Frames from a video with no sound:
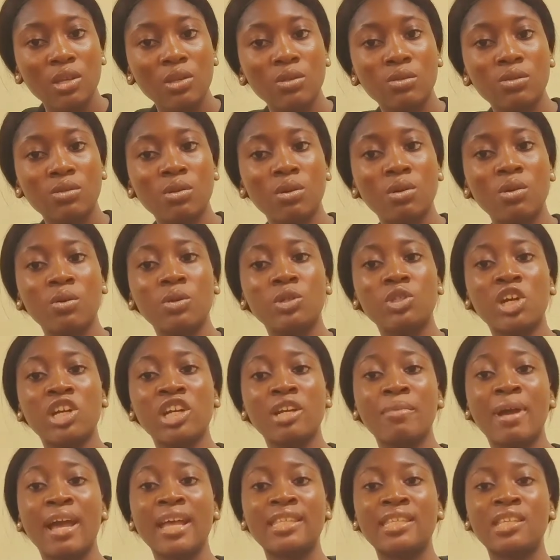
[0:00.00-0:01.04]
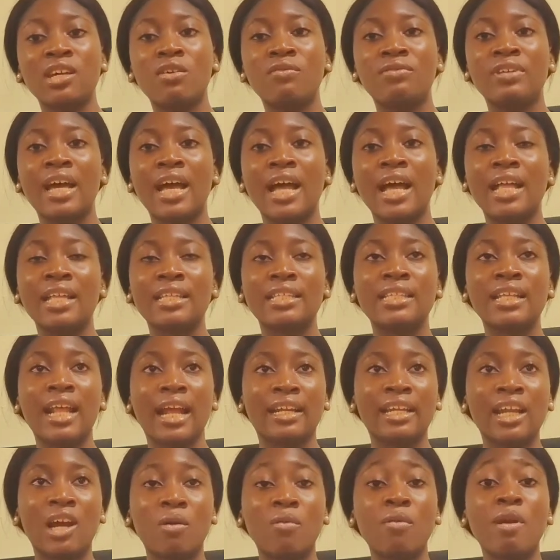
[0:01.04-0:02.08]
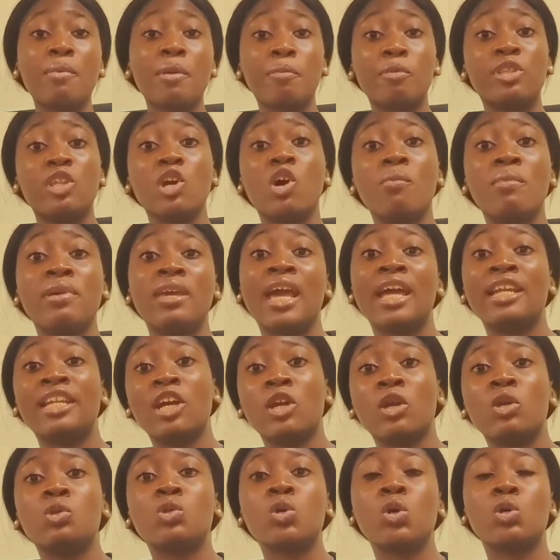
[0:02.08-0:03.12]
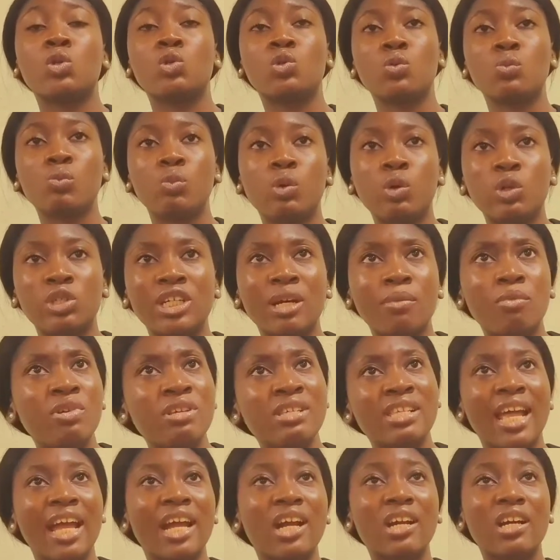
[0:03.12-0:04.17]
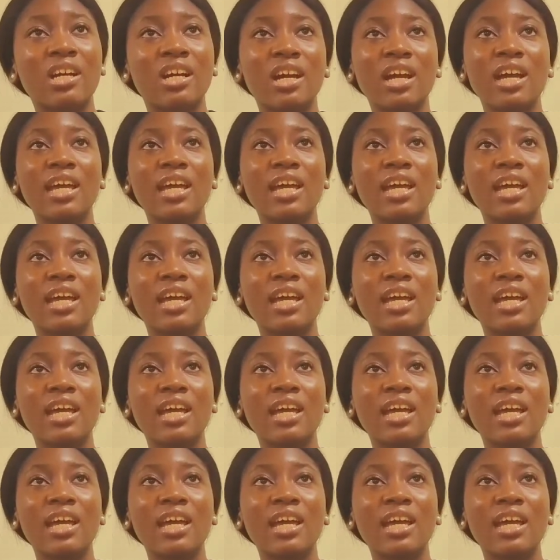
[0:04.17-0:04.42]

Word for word: So judging myself that, like now, when people tell me, Adeayo, you talk too much, I'm always like,